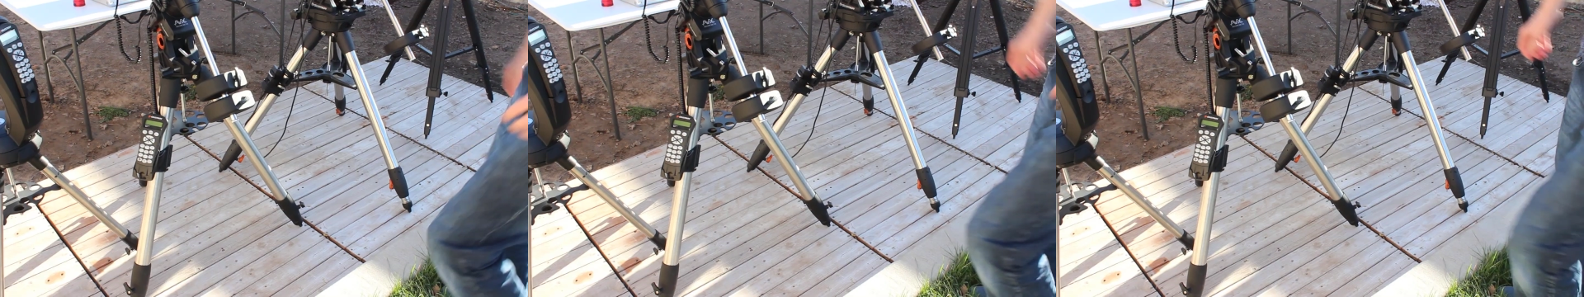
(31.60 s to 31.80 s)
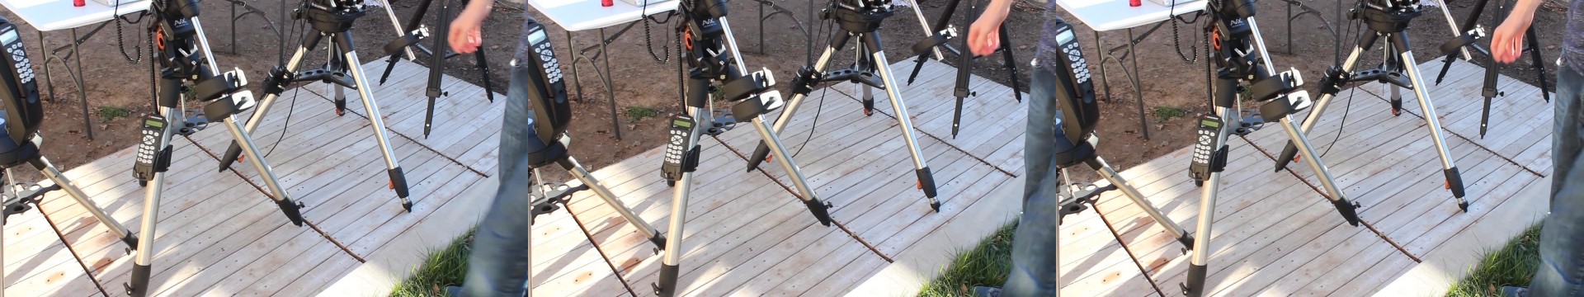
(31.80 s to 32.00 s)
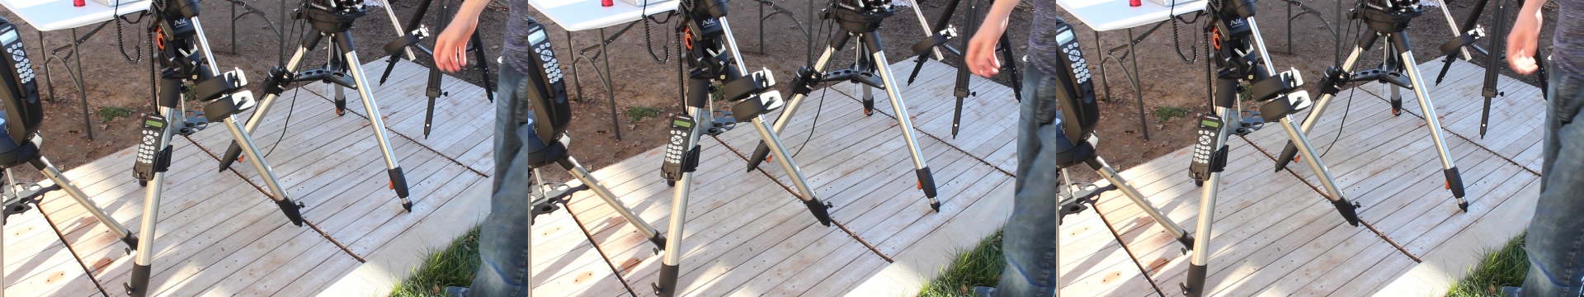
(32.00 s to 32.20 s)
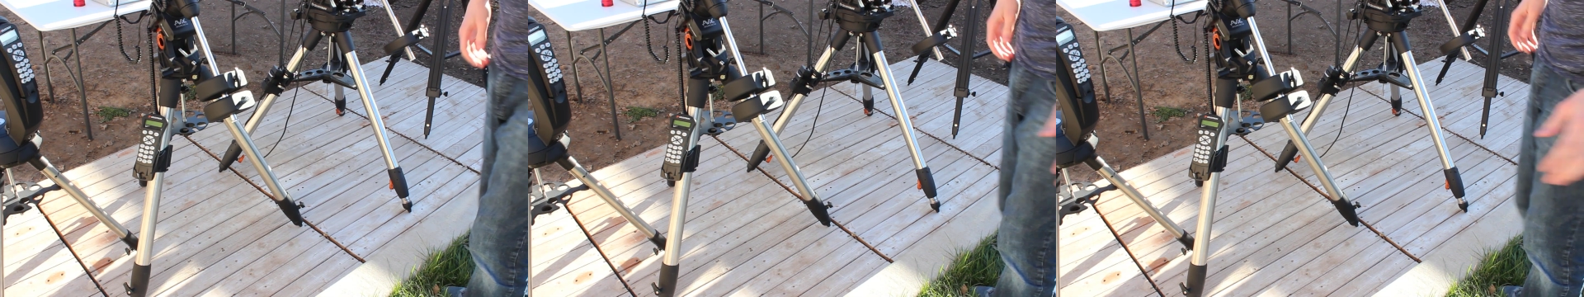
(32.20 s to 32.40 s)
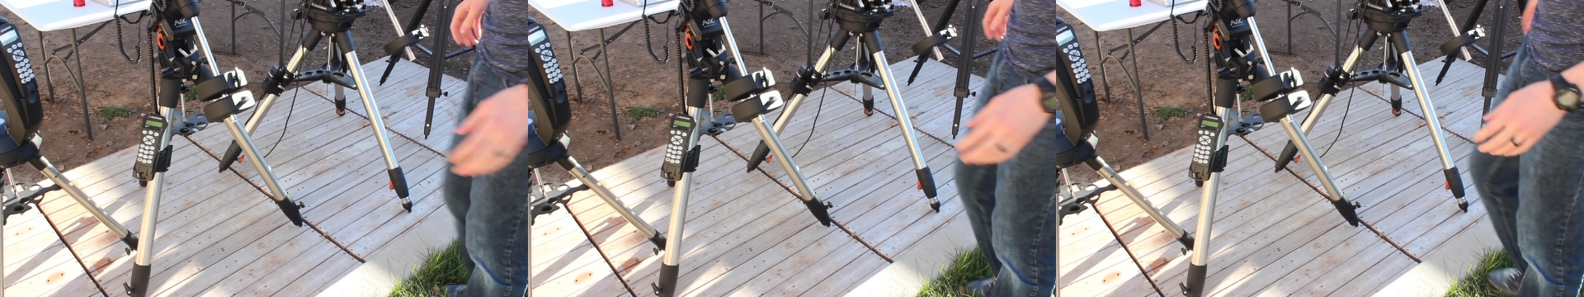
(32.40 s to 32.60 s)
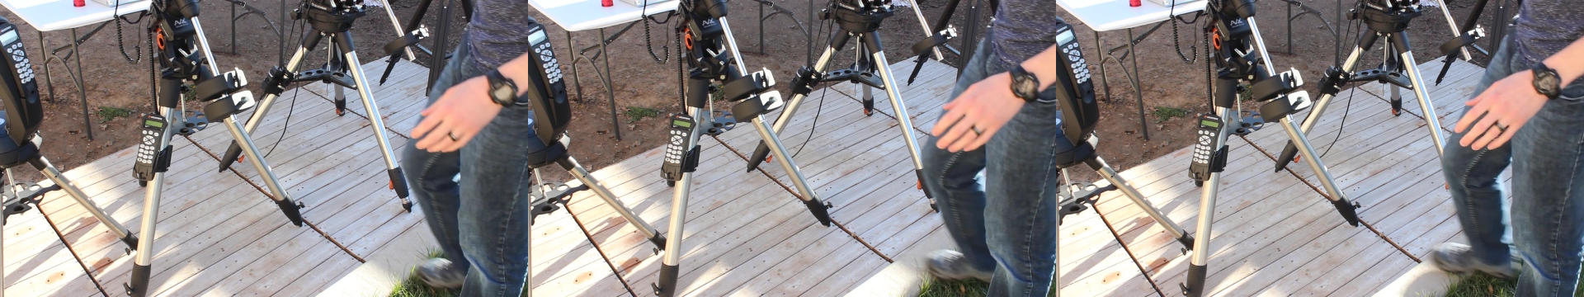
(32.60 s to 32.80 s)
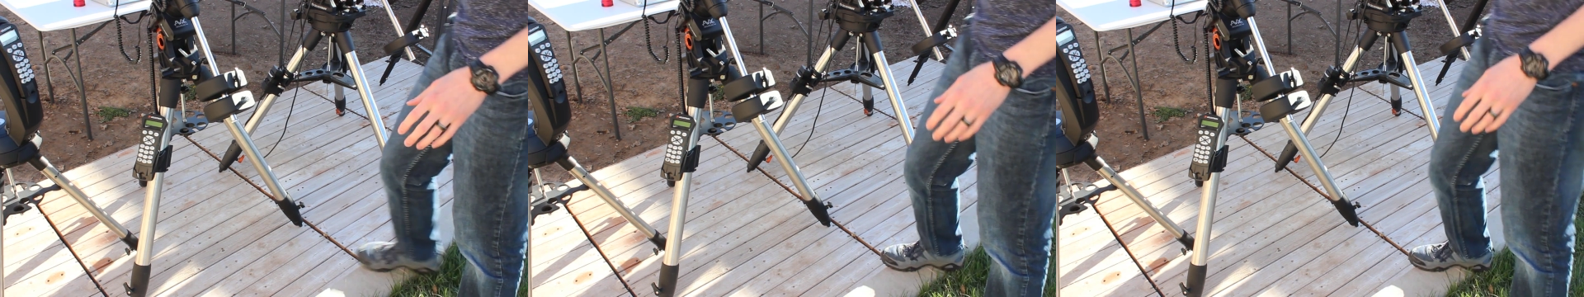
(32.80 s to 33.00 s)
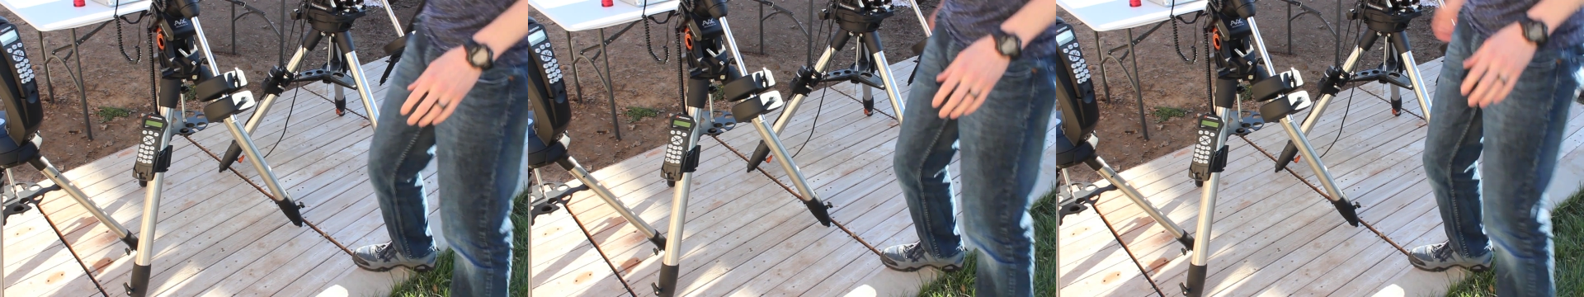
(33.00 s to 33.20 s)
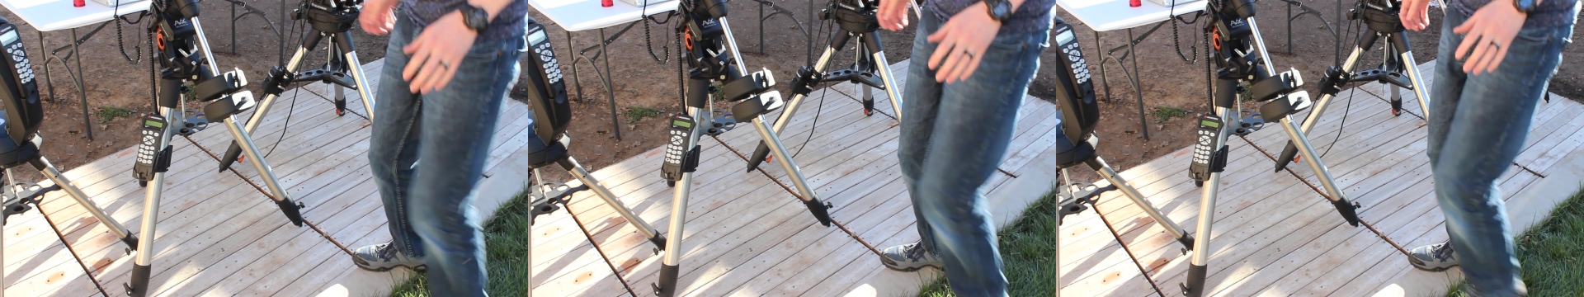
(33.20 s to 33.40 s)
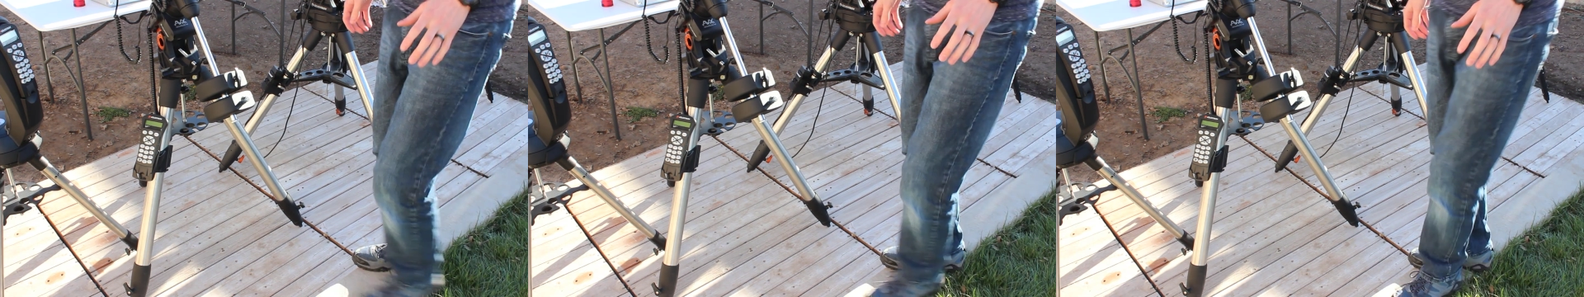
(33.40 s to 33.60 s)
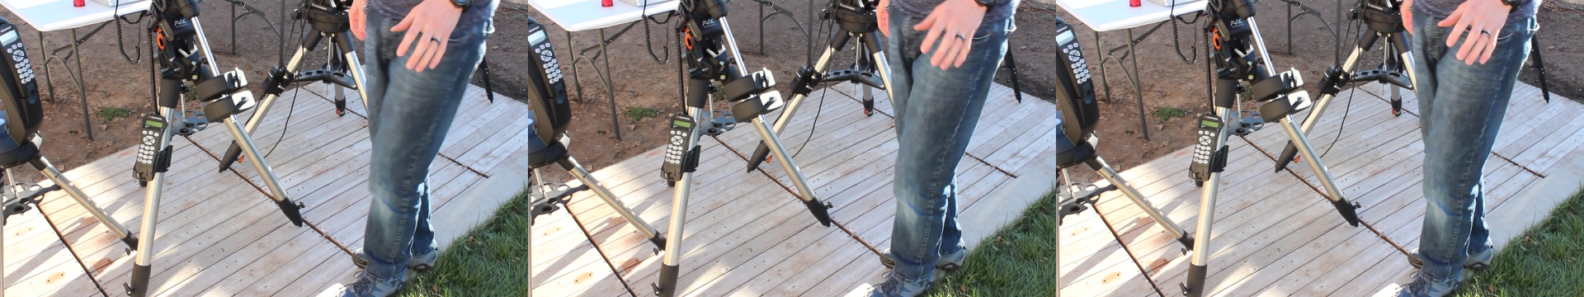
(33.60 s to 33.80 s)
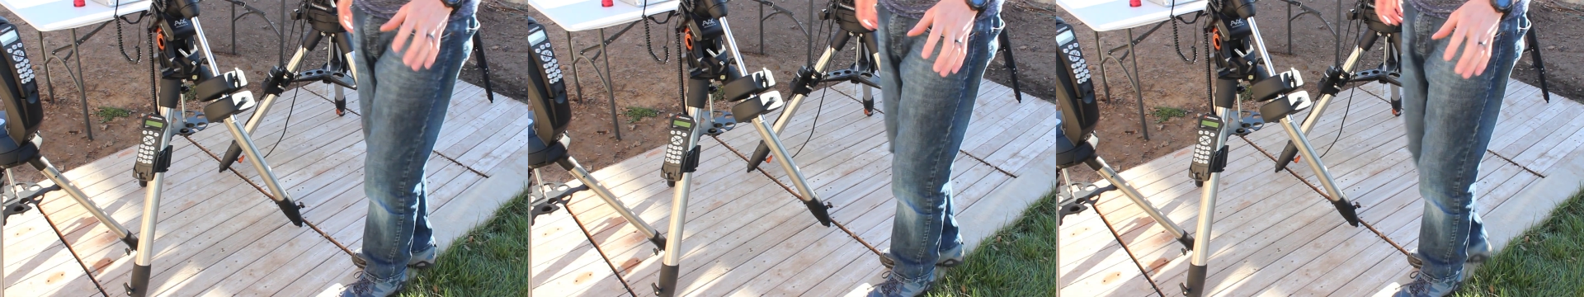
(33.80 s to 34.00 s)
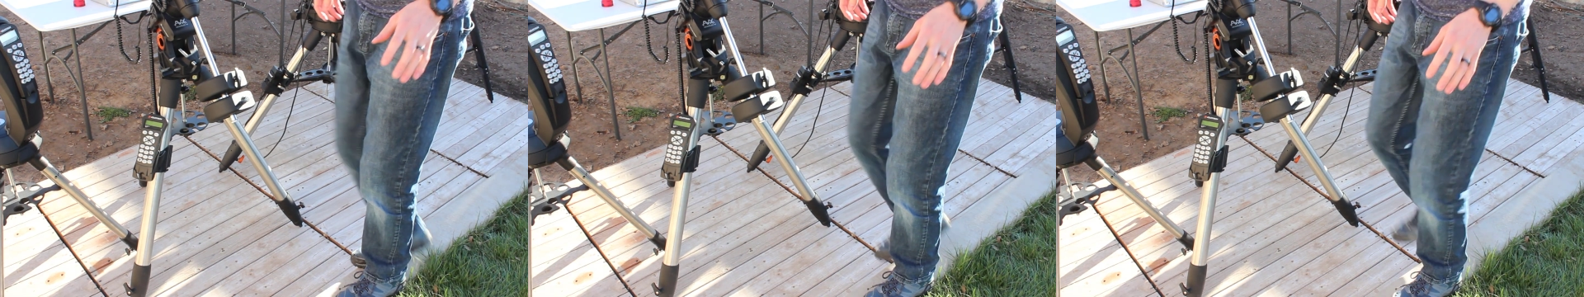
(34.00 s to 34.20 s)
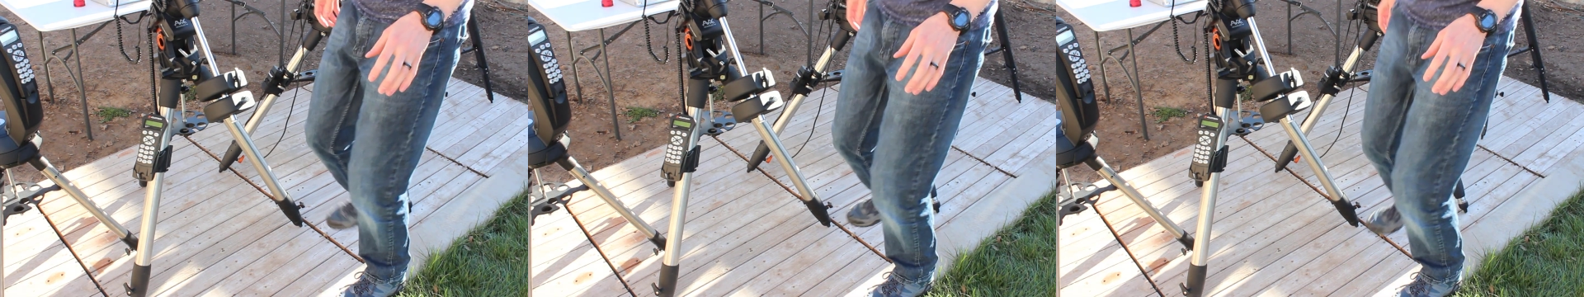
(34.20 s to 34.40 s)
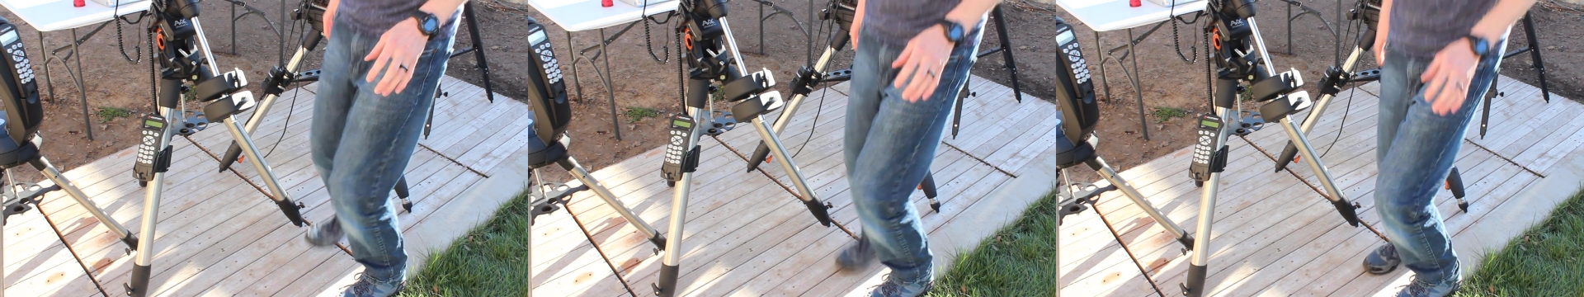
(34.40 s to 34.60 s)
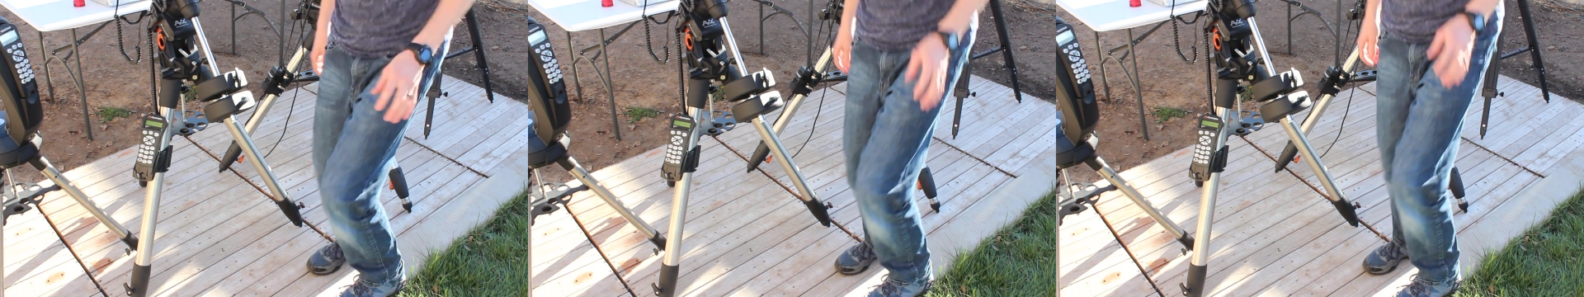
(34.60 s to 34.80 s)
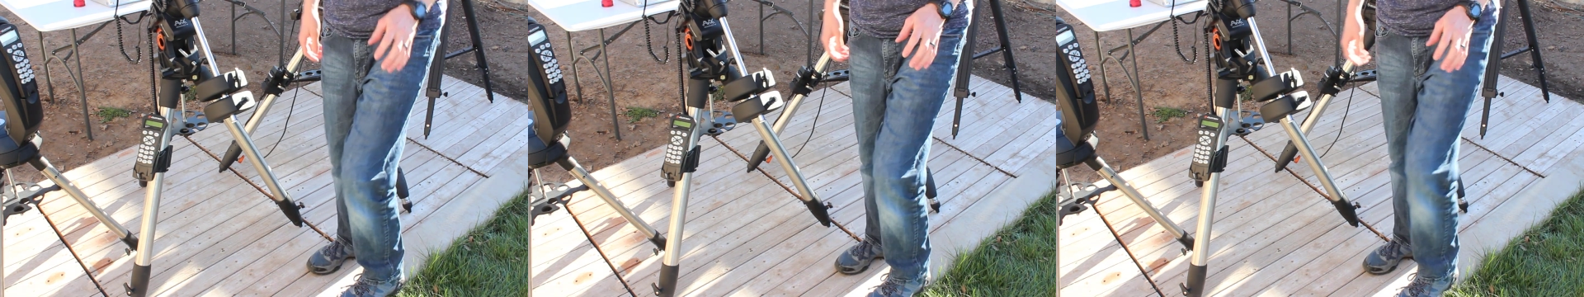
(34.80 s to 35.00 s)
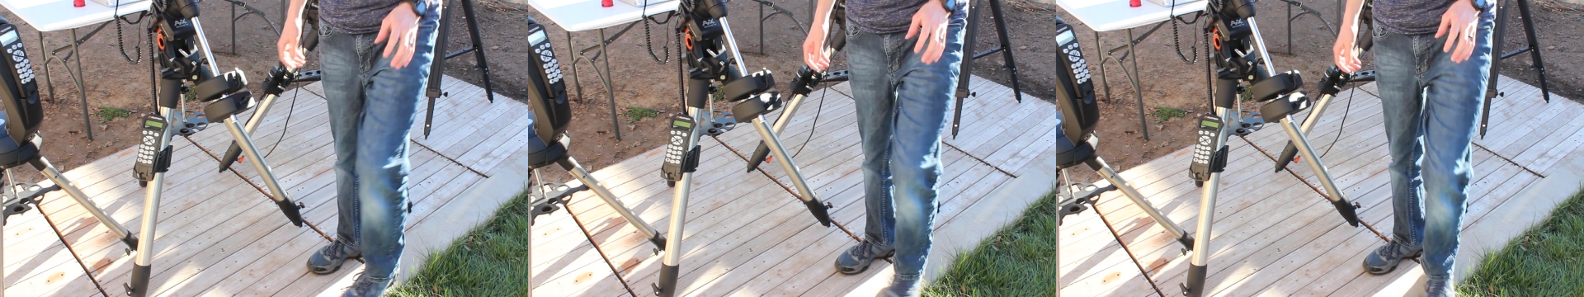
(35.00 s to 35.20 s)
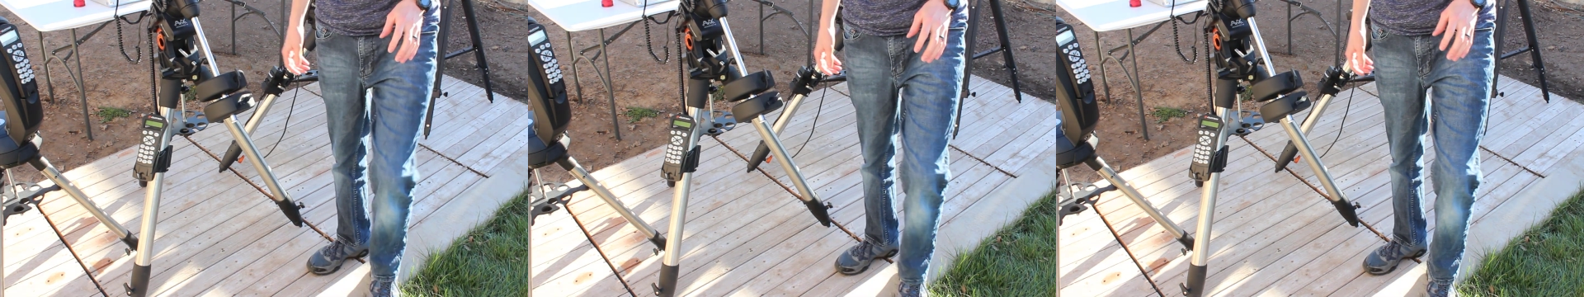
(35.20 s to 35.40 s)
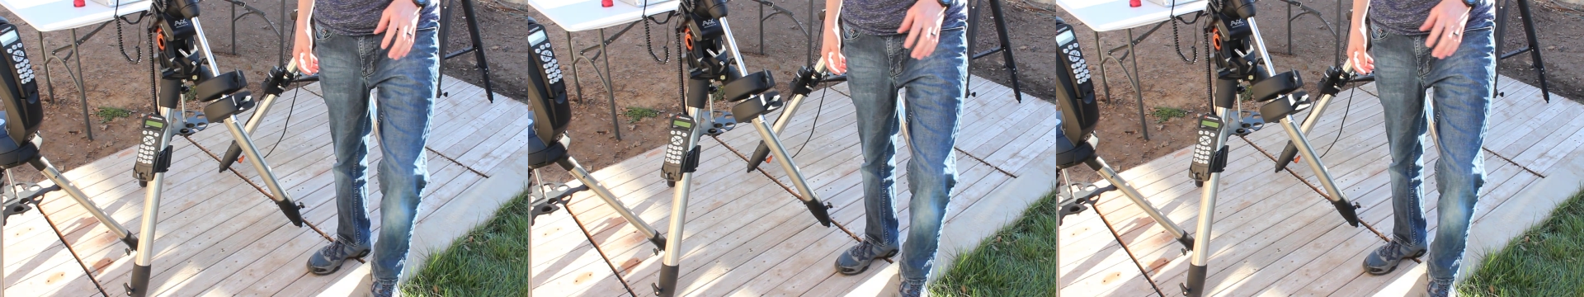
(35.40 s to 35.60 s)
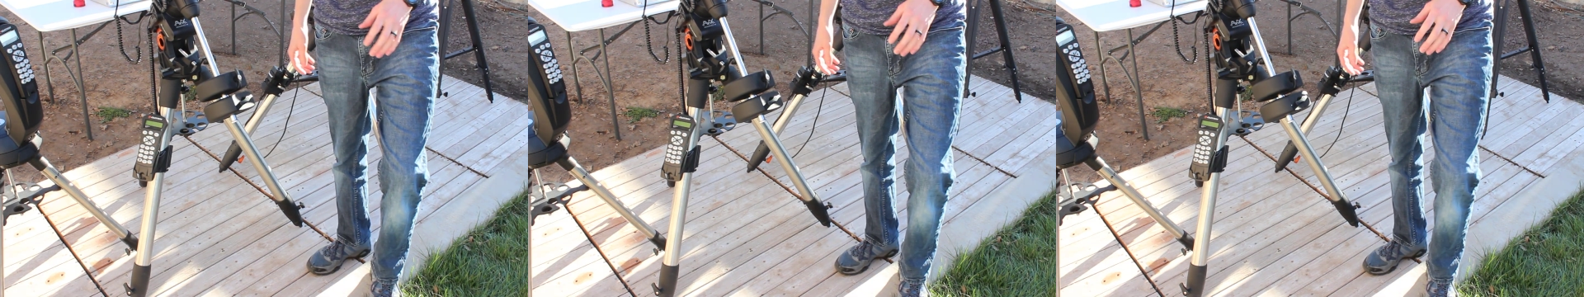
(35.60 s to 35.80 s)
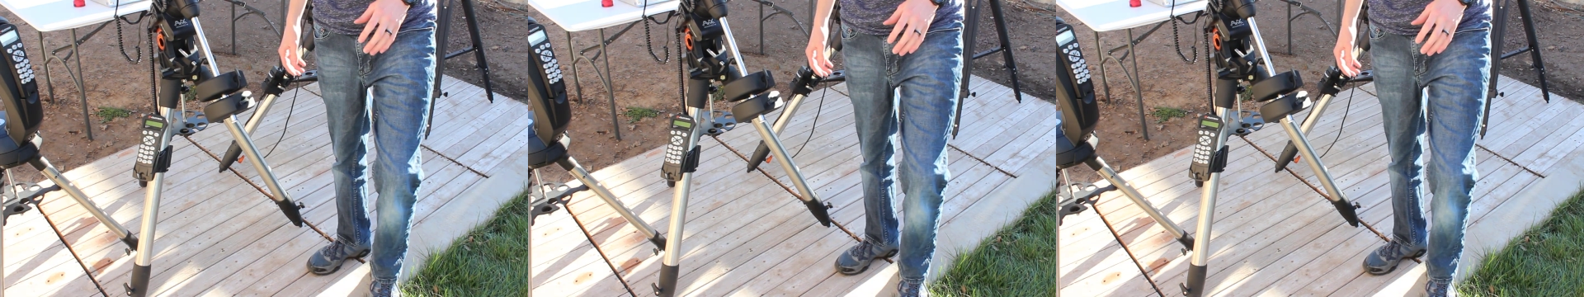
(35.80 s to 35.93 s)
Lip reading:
No face is visible, so there are no lips to read.